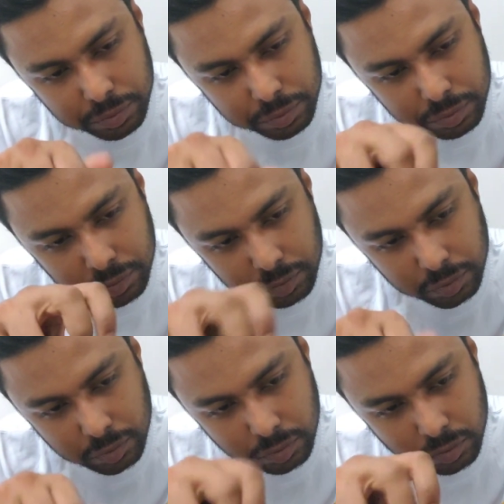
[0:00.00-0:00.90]

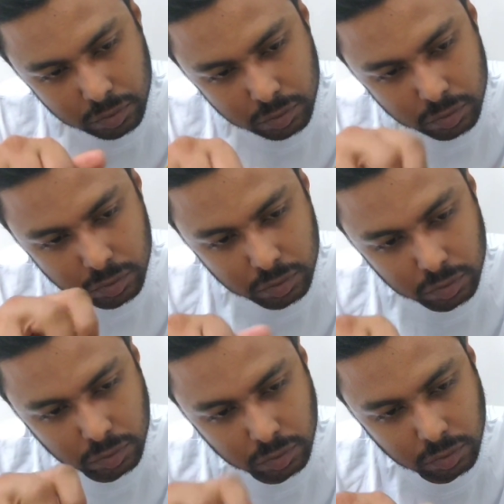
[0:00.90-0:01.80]

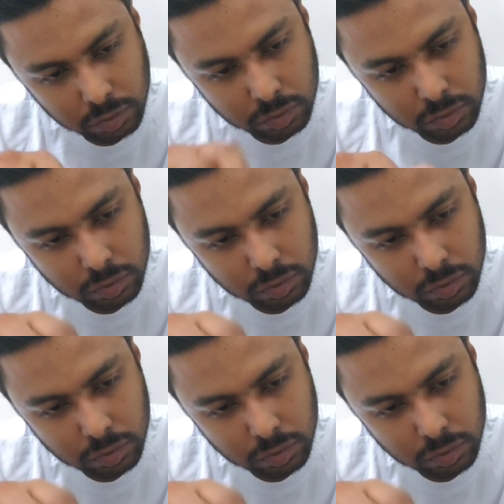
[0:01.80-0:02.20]
Nobody speaks.